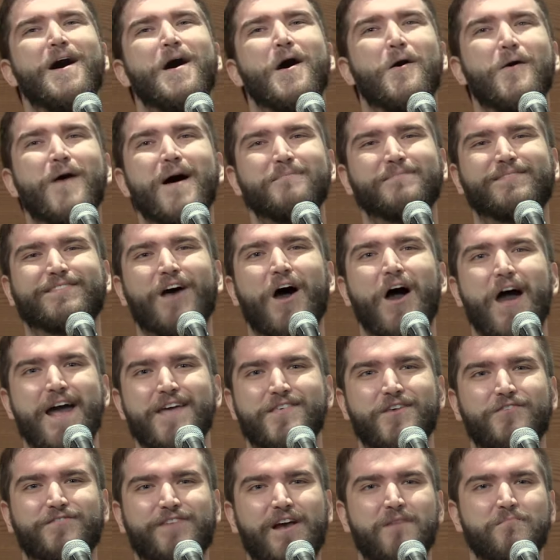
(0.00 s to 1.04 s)
Oh, I'm sorry,
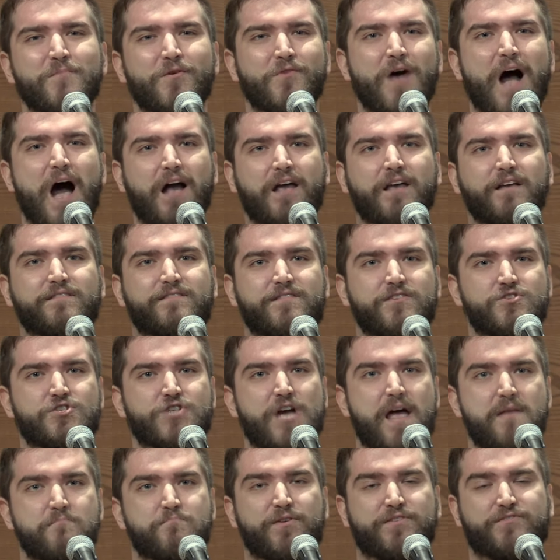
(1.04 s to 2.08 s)
those aren't maracas. They're
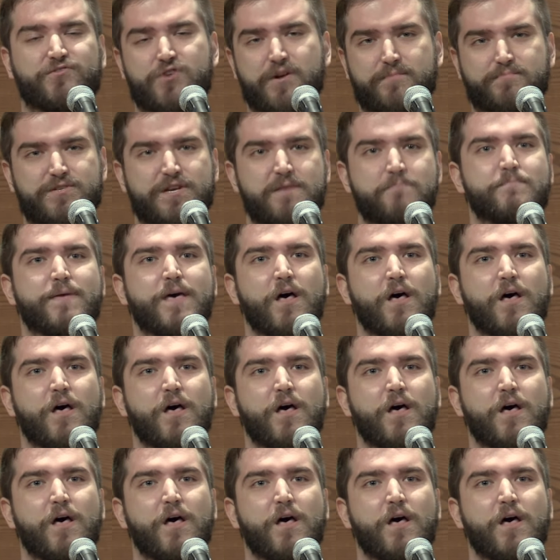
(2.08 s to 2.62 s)
giant prescription